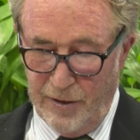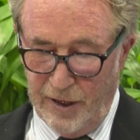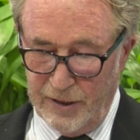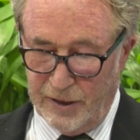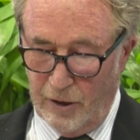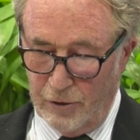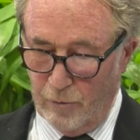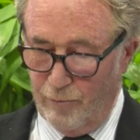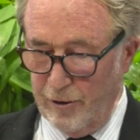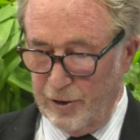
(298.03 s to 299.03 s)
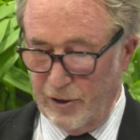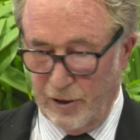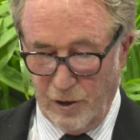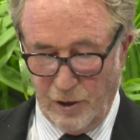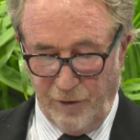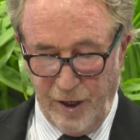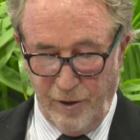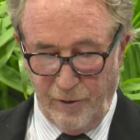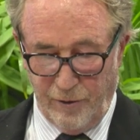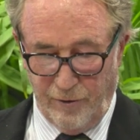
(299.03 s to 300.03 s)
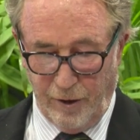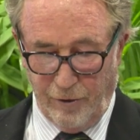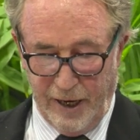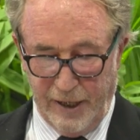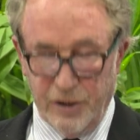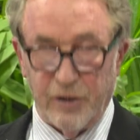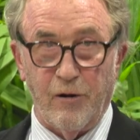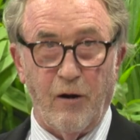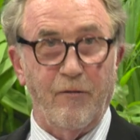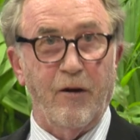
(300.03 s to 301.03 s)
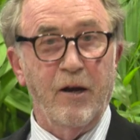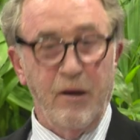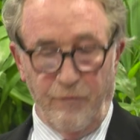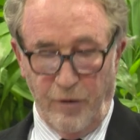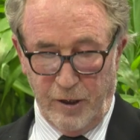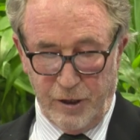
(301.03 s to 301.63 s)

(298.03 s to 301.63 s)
These social processes feed into the creation of a very